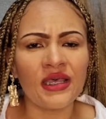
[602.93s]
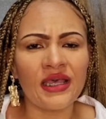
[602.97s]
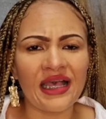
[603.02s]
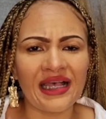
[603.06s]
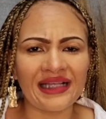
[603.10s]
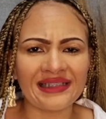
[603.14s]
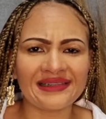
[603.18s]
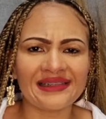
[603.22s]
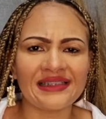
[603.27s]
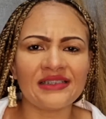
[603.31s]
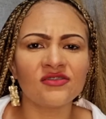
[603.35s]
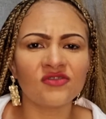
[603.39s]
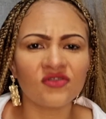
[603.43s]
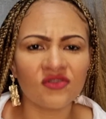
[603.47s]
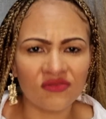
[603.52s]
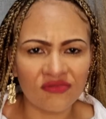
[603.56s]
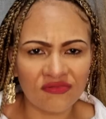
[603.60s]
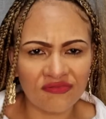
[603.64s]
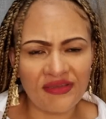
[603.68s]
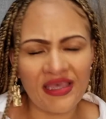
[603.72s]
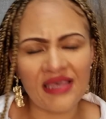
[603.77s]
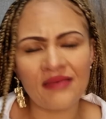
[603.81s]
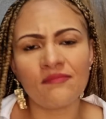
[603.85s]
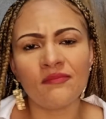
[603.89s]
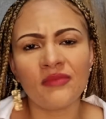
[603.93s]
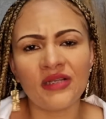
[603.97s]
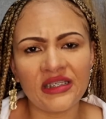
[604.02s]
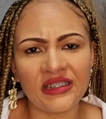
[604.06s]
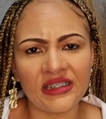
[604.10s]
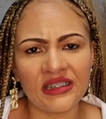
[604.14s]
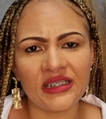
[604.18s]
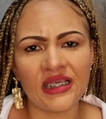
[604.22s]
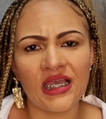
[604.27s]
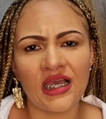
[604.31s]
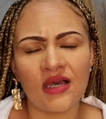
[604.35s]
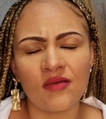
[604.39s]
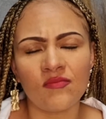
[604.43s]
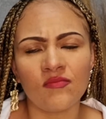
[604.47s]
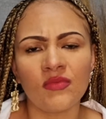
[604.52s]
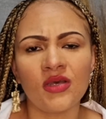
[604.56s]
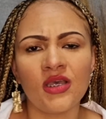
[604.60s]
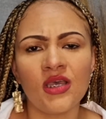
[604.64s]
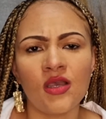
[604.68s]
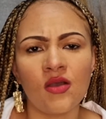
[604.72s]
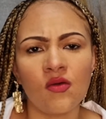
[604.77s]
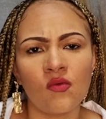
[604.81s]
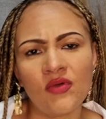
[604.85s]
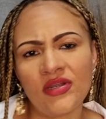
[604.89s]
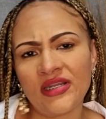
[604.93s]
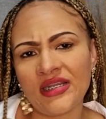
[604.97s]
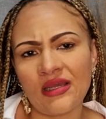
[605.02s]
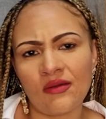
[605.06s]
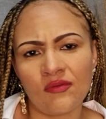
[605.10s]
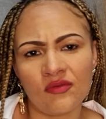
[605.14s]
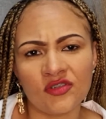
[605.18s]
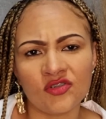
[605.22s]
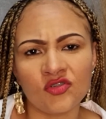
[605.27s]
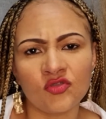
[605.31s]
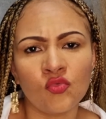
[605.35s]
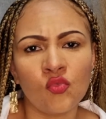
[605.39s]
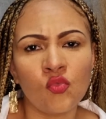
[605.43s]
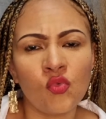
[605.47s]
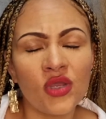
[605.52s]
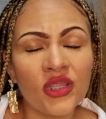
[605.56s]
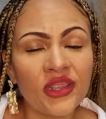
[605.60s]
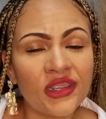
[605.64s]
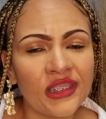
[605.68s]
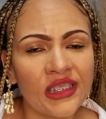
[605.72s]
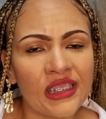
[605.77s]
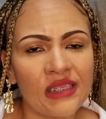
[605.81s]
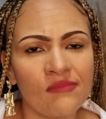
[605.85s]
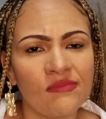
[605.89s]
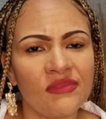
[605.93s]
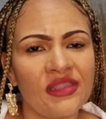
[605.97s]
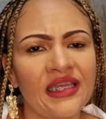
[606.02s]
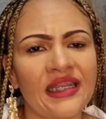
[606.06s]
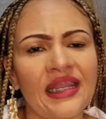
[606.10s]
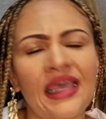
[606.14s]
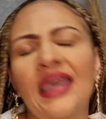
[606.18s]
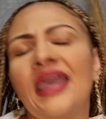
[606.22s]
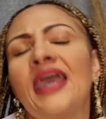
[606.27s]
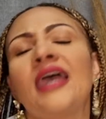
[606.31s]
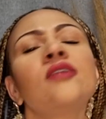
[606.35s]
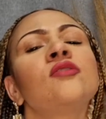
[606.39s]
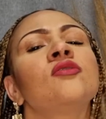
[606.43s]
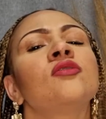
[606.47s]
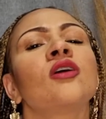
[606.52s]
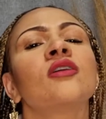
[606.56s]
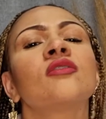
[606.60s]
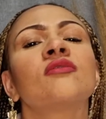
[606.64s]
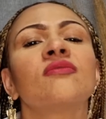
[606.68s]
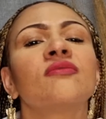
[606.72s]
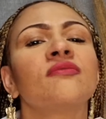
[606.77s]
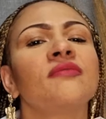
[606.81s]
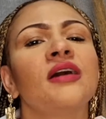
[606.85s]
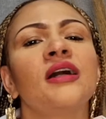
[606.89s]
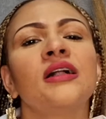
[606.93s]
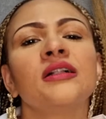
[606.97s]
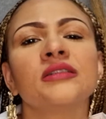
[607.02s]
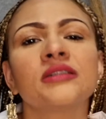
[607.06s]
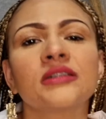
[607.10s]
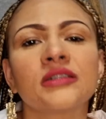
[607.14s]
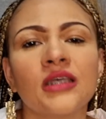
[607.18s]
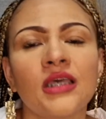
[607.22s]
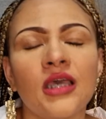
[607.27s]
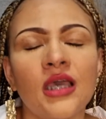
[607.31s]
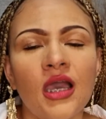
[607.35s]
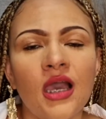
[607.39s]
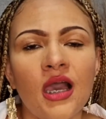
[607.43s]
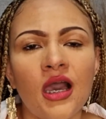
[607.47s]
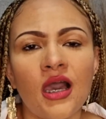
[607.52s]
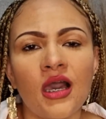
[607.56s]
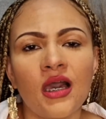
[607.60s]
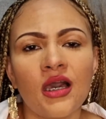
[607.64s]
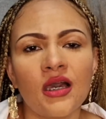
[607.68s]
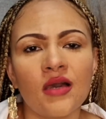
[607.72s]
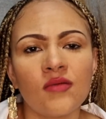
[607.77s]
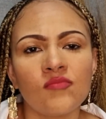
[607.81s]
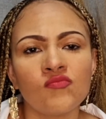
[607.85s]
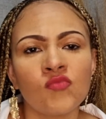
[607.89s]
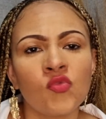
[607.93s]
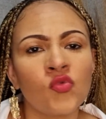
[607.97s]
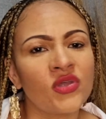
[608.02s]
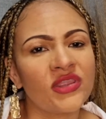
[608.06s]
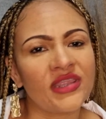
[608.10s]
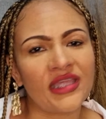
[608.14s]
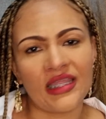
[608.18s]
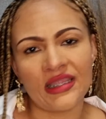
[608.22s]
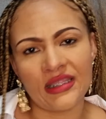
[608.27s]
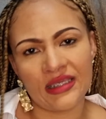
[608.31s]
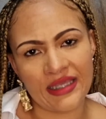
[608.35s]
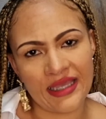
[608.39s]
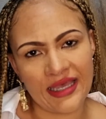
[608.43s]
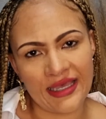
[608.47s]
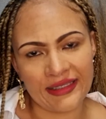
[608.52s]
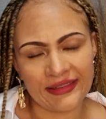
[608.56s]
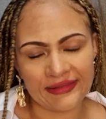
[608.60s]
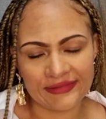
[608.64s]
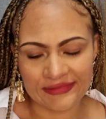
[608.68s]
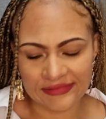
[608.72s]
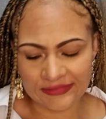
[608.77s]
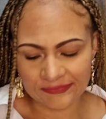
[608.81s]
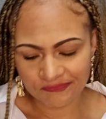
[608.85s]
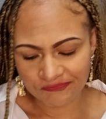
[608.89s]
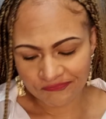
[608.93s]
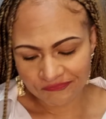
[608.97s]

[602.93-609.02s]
a sense of family when I was with him that I had not felt with other guys.